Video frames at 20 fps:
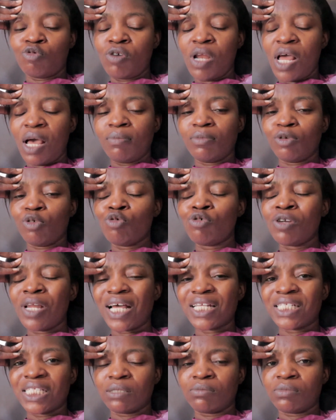
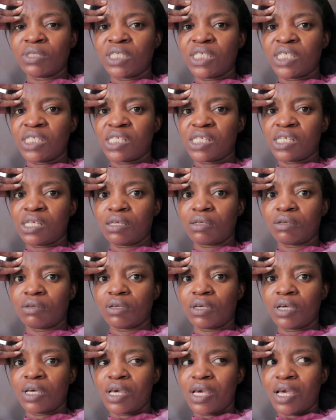Ula Dimnisi.
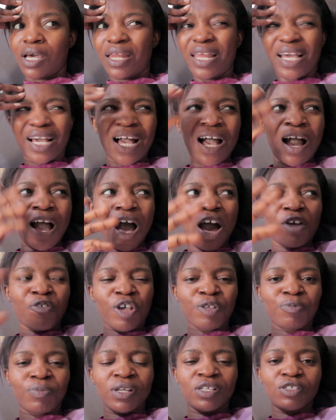Like, how do I
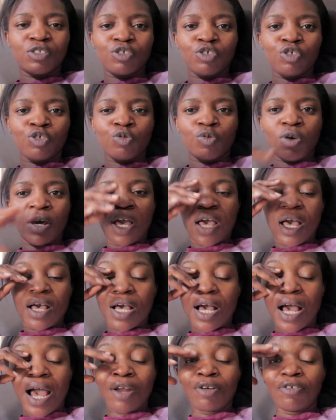explain it to you?
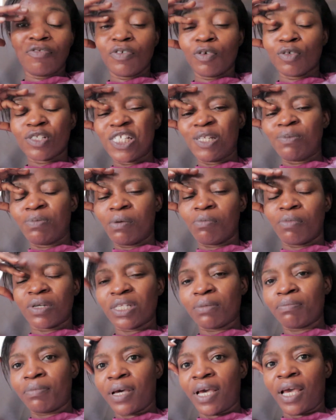I don't feel sleepy,
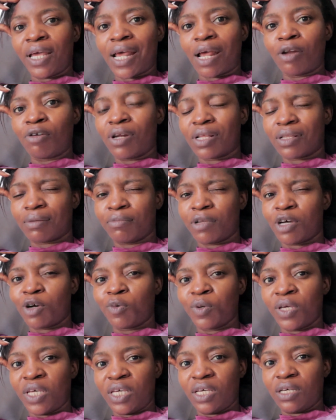but in my head I know that I'm not
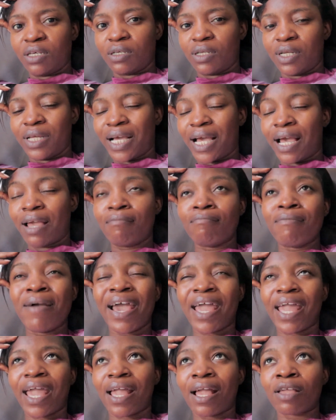awake. Like, in my
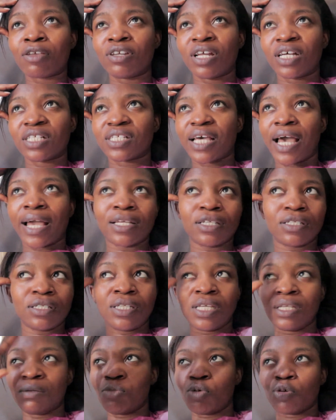head I know that I
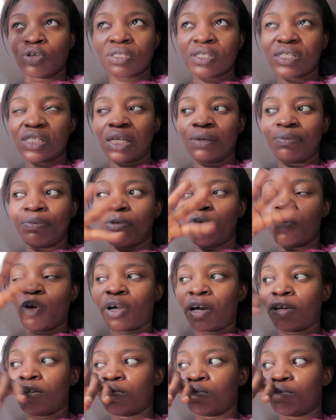need more sleep, but we're
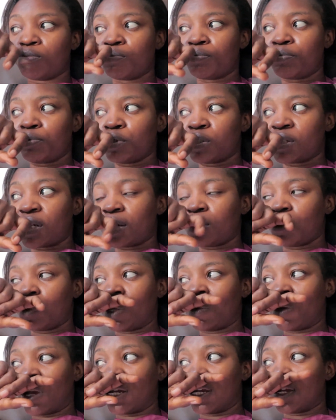gonna push that away
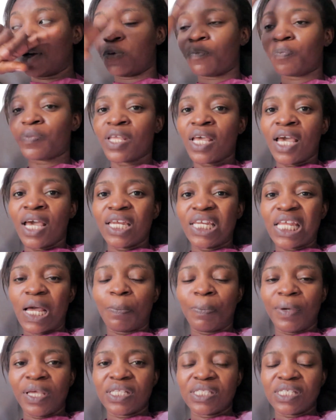right now. They are
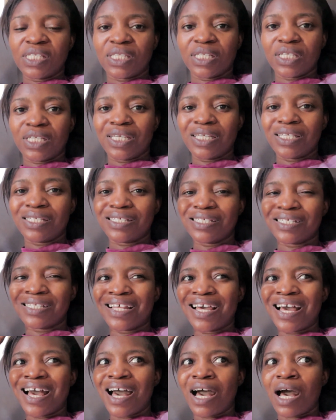painting the kitchen.
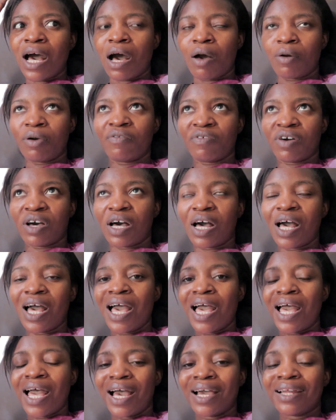However,
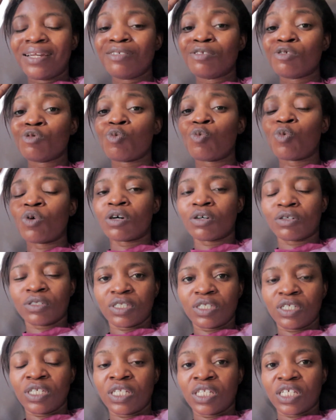I need to work
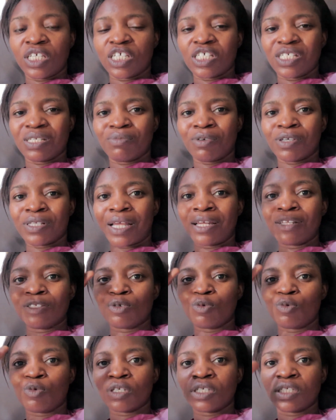on in the kitchen because I need
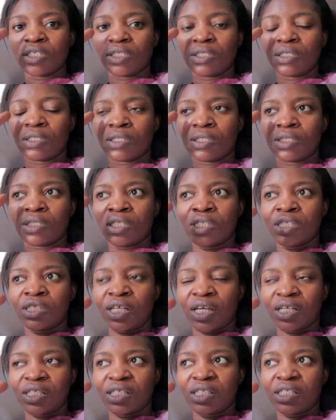to wash the
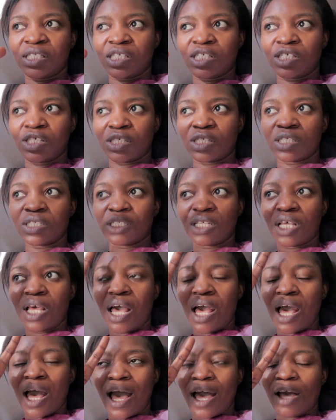dirty dishes.
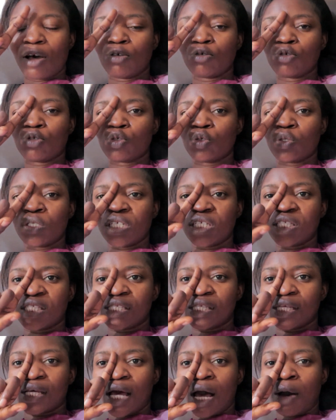I also need to.